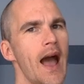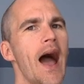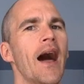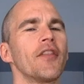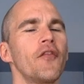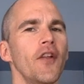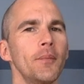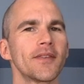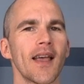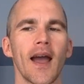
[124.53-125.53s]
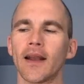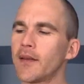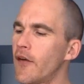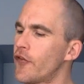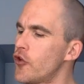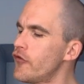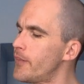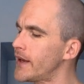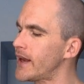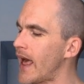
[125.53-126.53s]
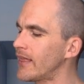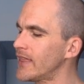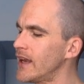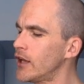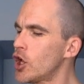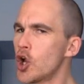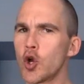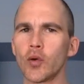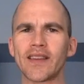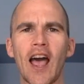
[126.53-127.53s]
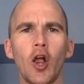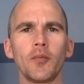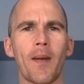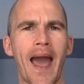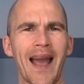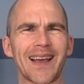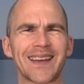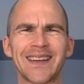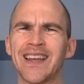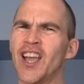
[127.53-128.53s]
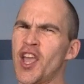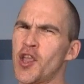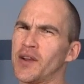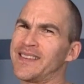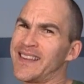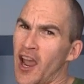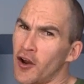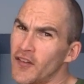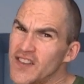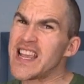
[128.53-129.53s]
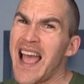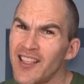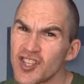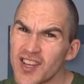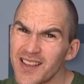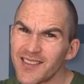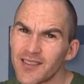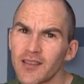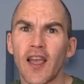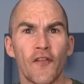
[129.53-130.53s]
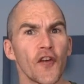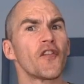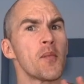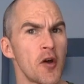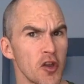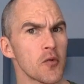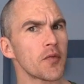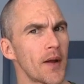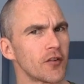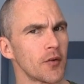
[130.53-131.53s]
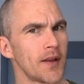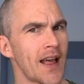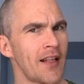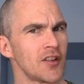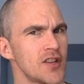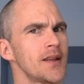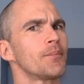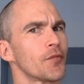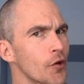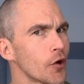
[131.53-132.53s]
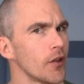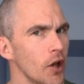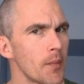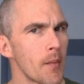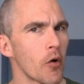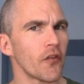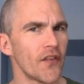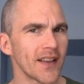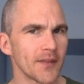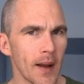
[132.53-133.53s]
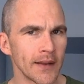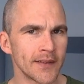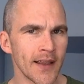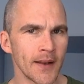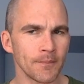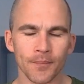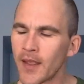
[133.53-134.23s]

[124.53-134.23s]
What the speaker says: On the flip side, if you've been an athlete who's held back, you're scared of challenges, if you're familiar with my terminology, they're a little bit more fixed mindset.